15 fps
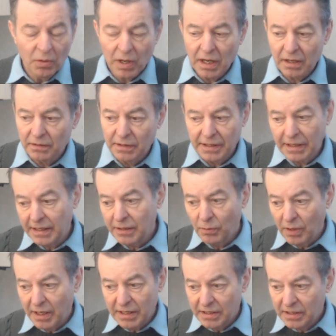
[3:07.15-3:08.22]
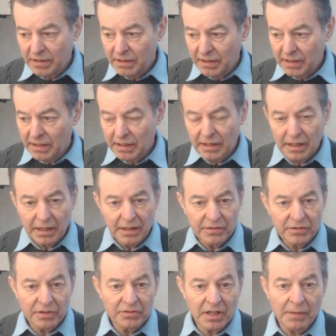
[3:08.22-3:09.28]
Well, anyway, he
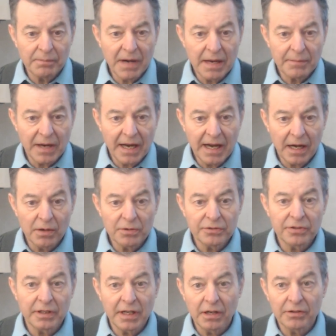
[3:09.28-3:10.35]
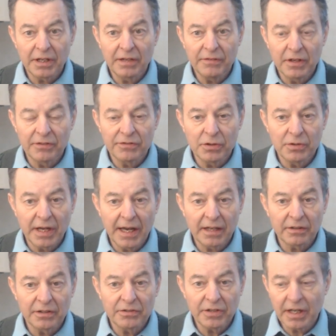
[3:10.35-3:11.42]
says, come by my house and I'll give you a few
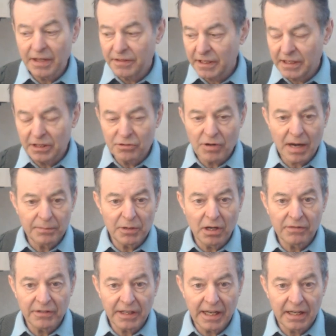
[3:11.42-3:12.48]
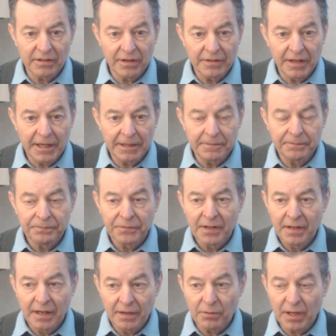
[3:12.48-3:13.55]
gallons, and I think he dropped off a gallon then,
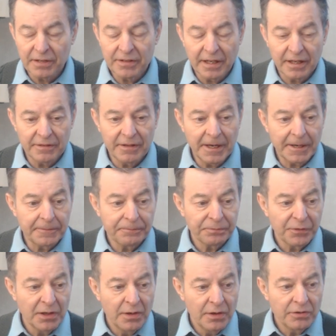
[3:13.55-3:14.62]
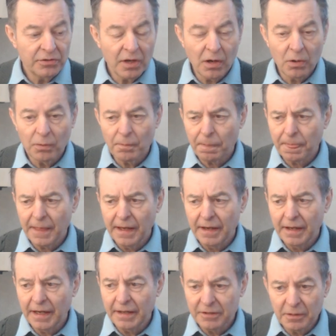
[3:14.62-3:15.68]
right then and there. So
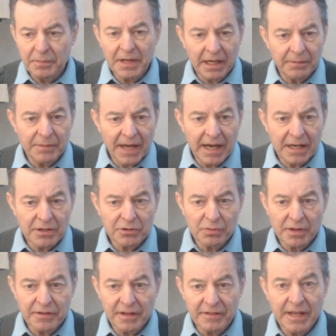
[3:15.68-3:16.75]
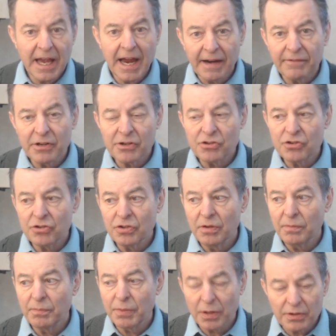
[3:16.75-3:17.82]
to be honest with you, the
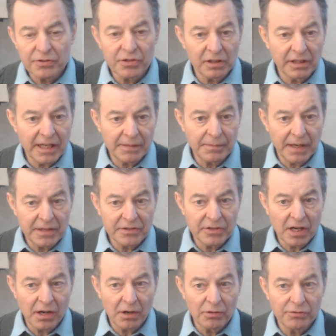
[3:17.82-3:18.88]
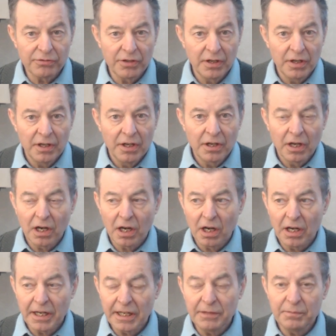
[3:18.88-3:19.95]
average person like myself,
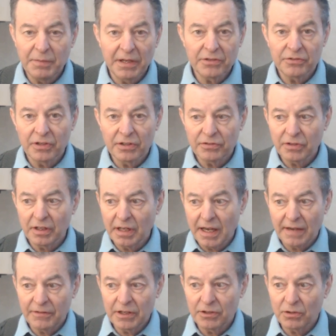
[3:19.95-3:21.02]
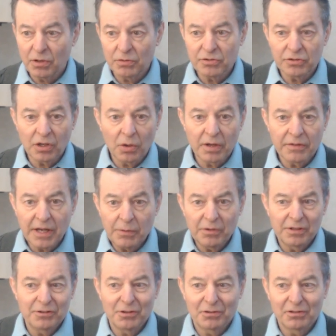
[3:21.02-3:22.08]
in business and having their own store, they
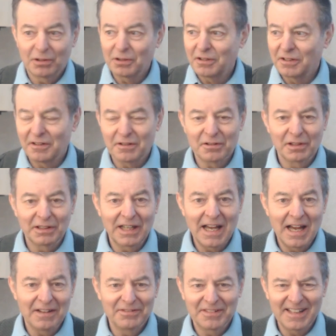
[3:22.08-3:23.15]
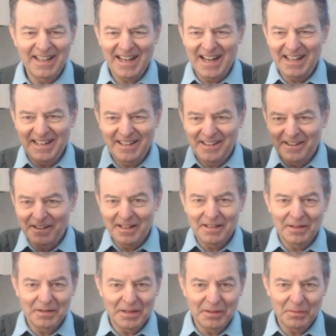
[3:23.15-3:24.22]
would have just looked at this and laughed. Get out of here,
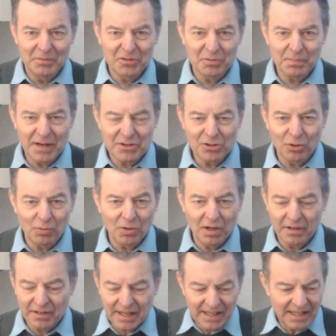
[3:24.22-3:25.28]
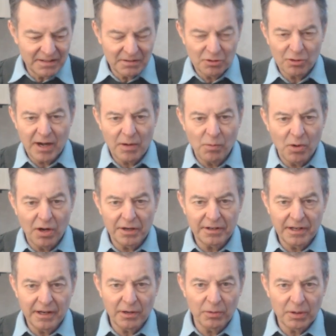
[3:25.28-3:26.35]
you special water. I got great water
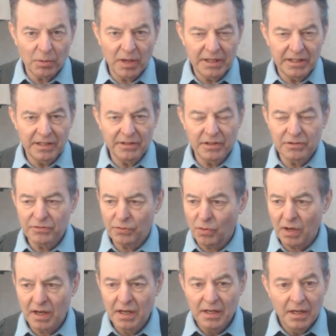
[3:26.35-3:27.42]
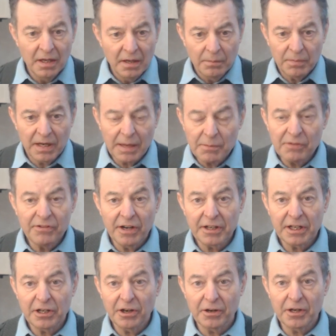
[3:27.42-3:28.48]
here. What do I need this for? But I'm a
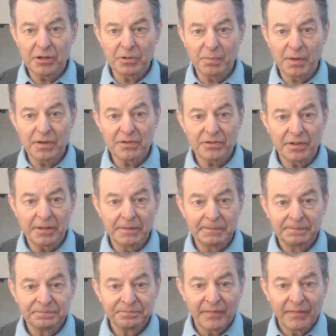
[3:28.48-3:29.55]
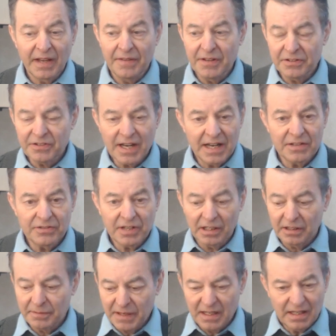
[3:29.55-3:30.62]
very curious person. And this guy's
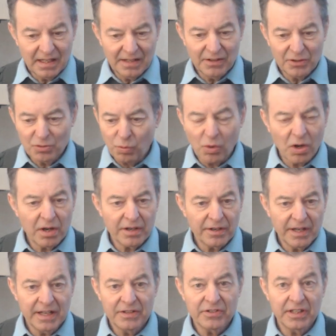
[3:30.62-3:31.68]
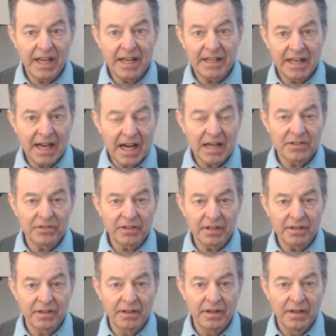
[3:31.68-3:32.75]
telling me this water is an
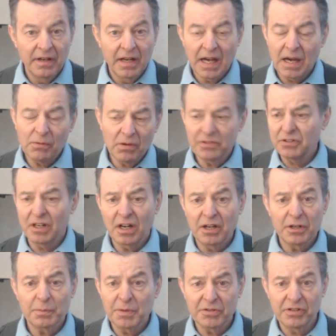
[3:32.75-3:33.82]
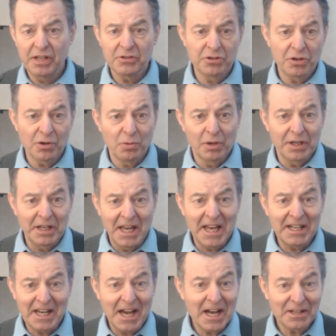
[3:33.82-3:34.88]
antioxidant. I wasn't 100% sure what an
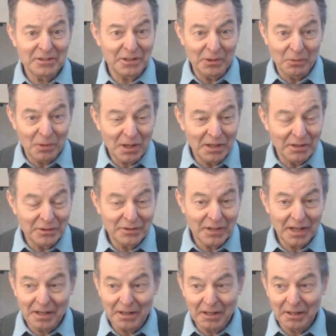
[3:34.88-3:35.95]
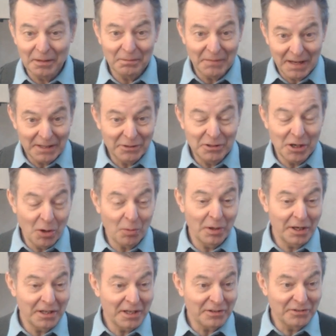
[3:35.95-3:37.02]
antioxidant was. I know
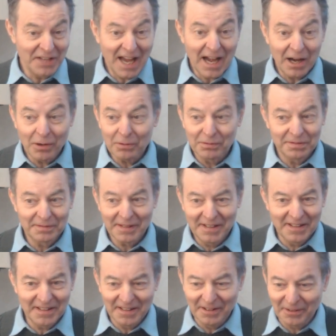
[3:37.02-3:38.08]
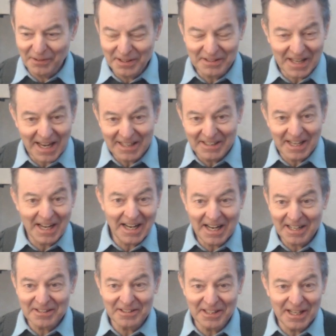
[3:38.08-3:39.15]
what it is now. You know, it's
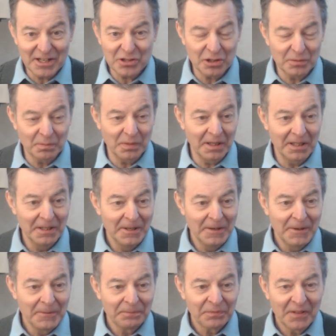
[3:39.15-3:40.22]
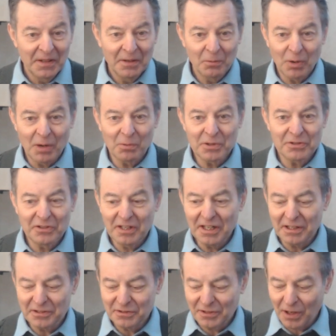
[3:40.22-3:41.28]
antioxidation. But what was this?